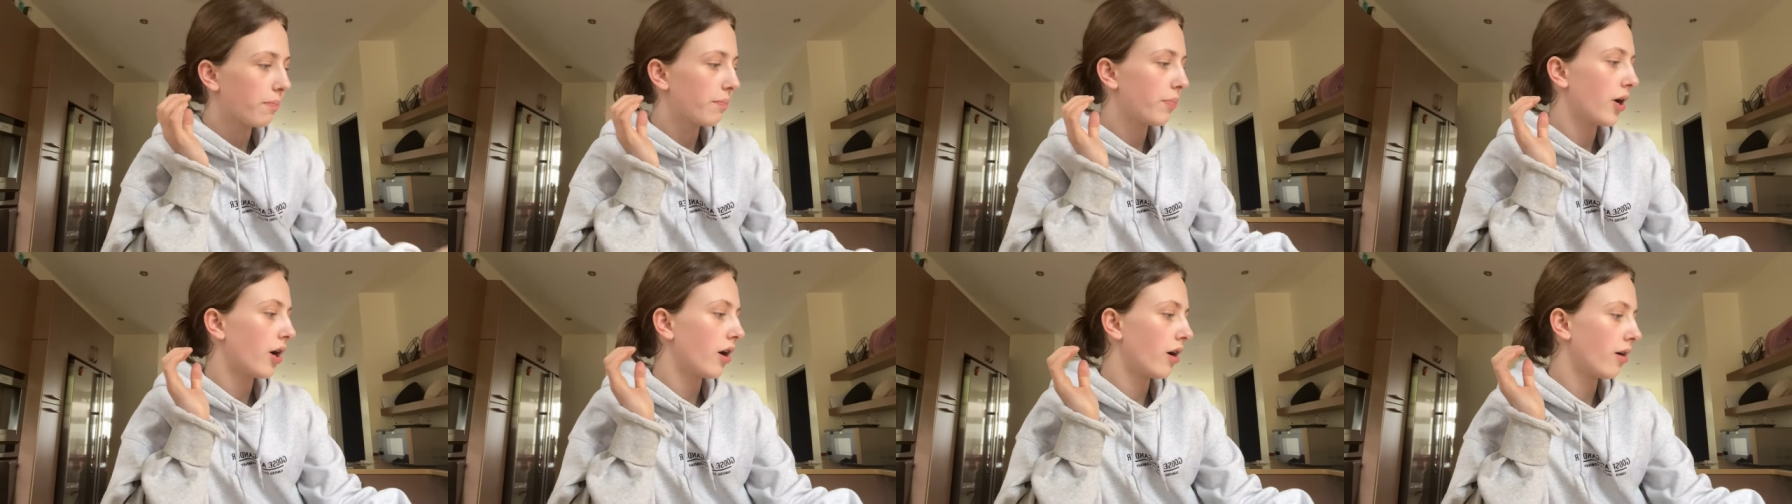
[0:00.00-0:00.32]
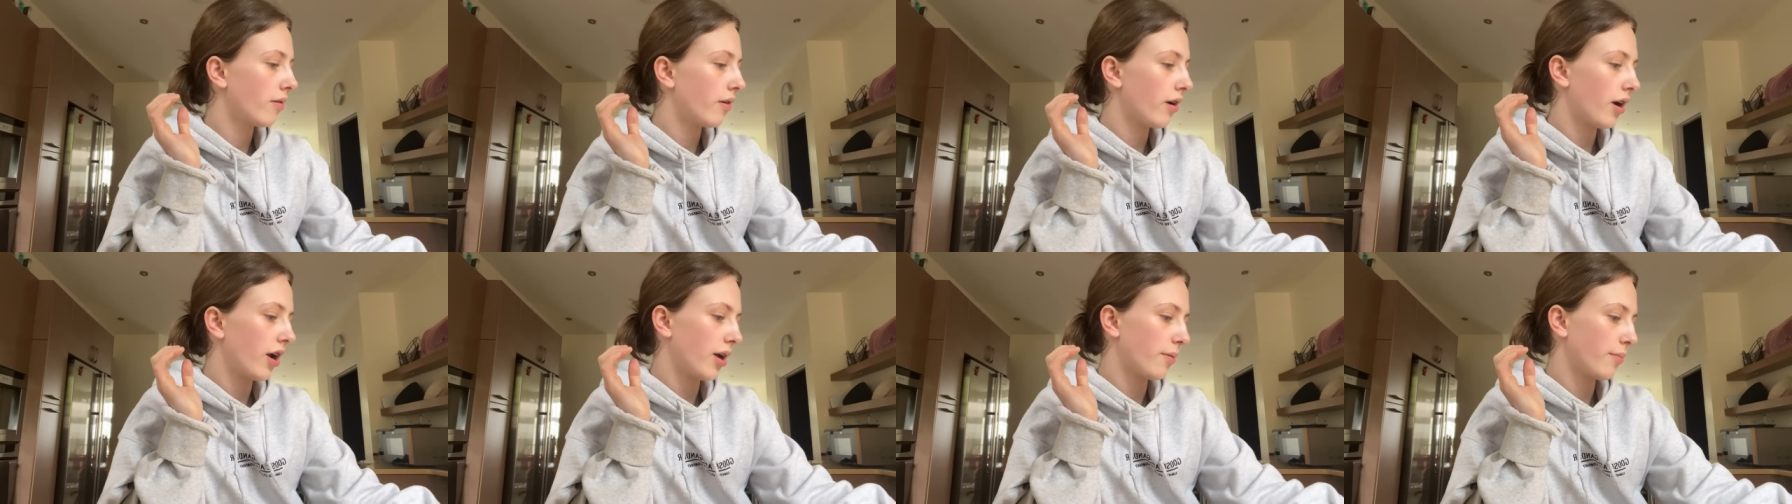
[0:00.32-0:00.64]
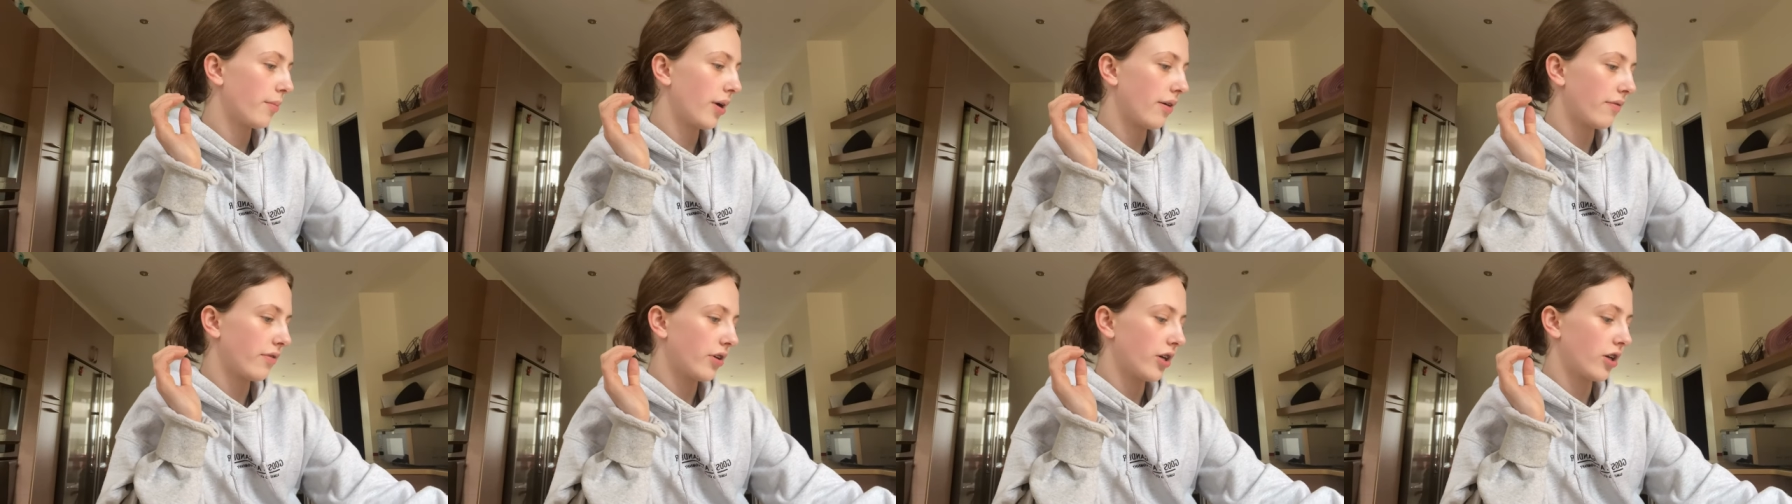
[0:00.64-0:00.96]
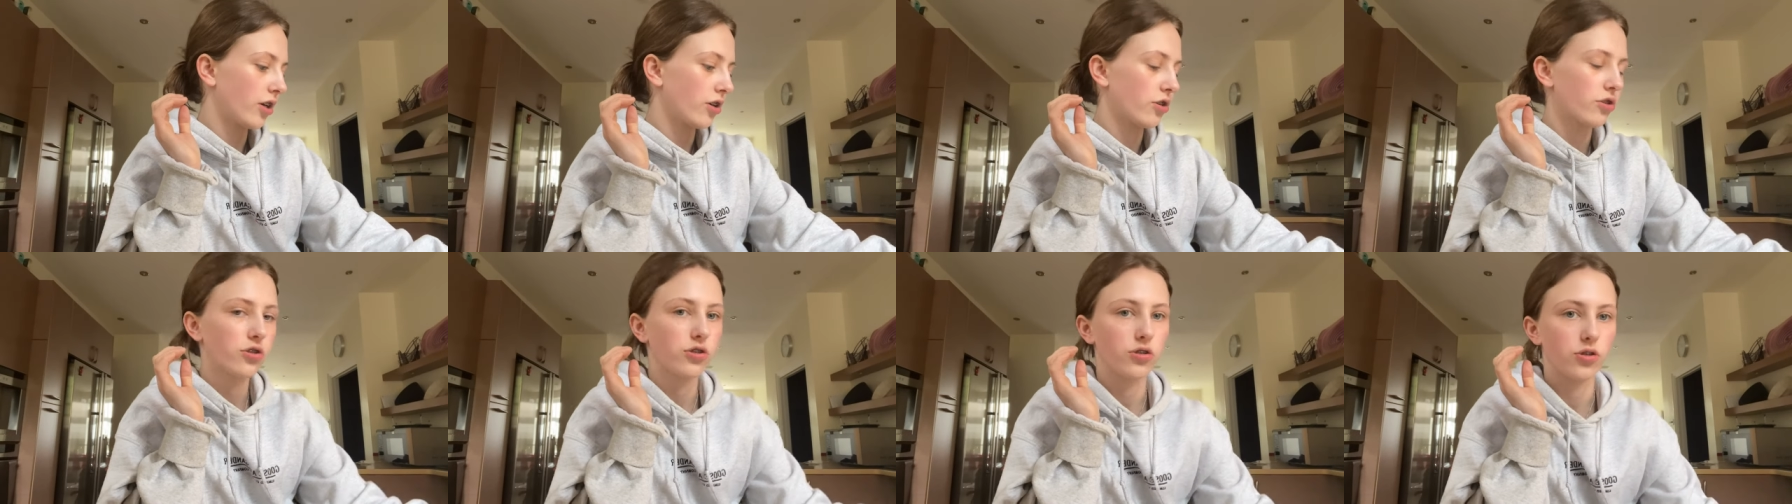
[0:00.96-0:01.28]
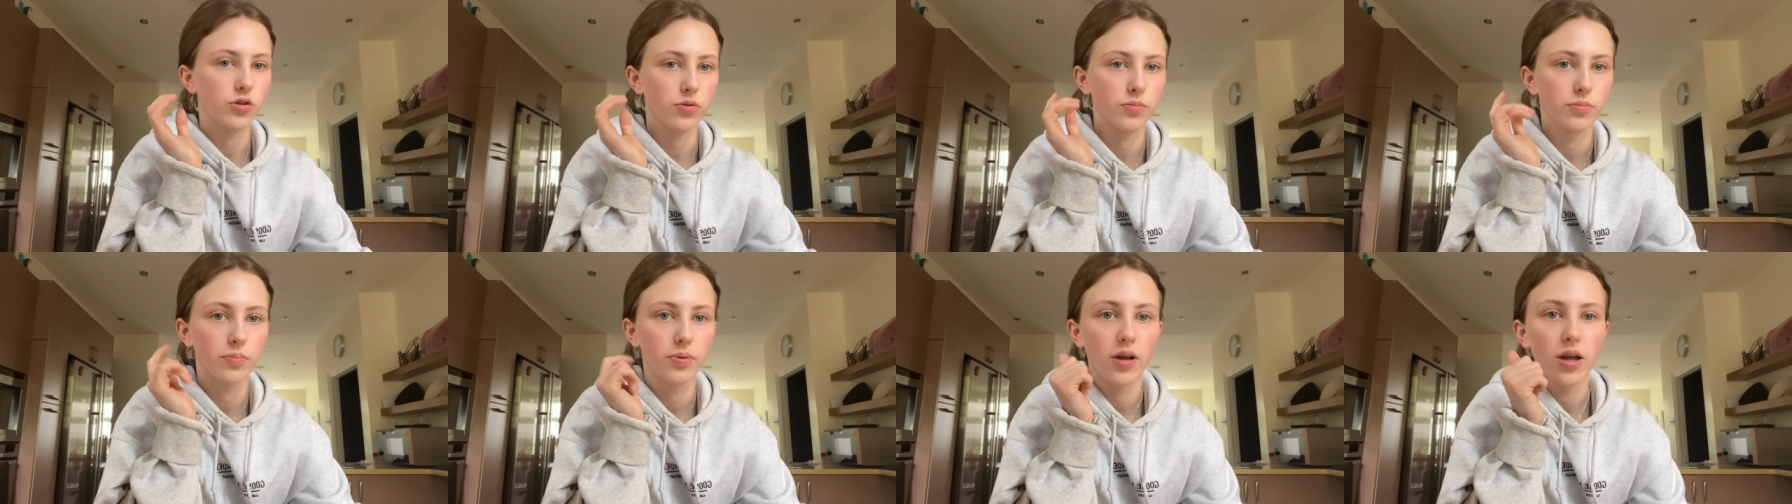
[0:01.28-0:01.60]
But I am having
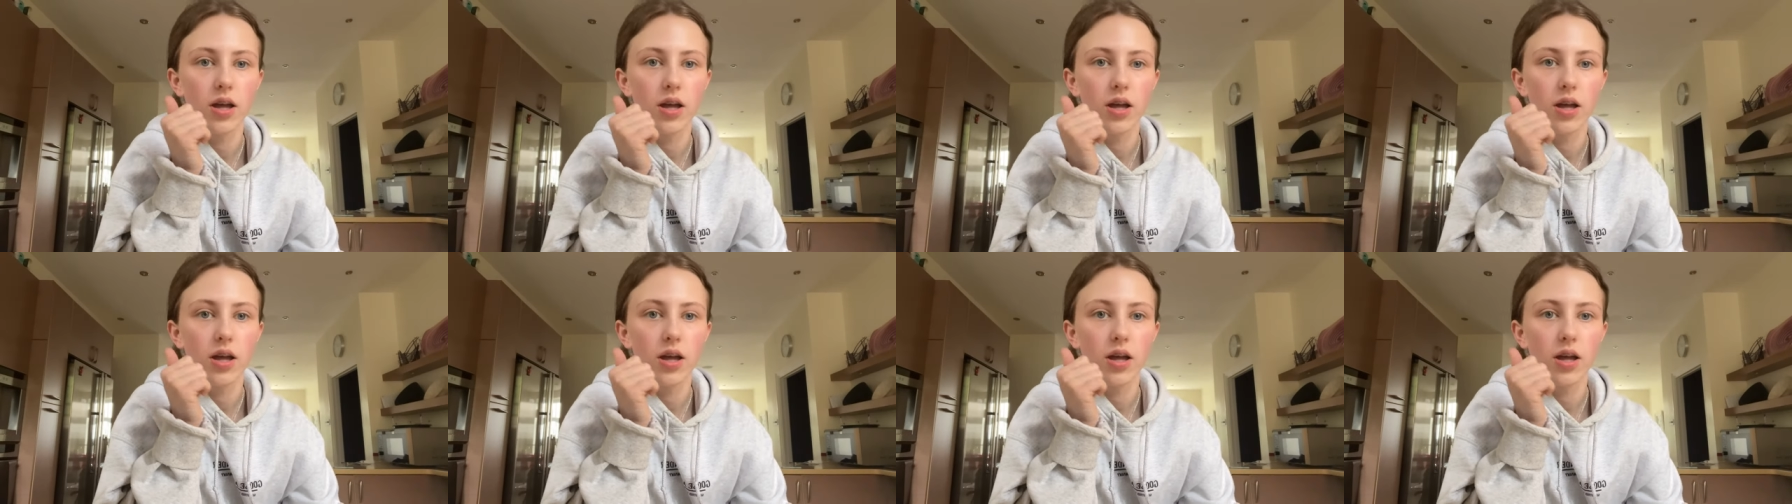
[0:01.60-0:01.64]
soup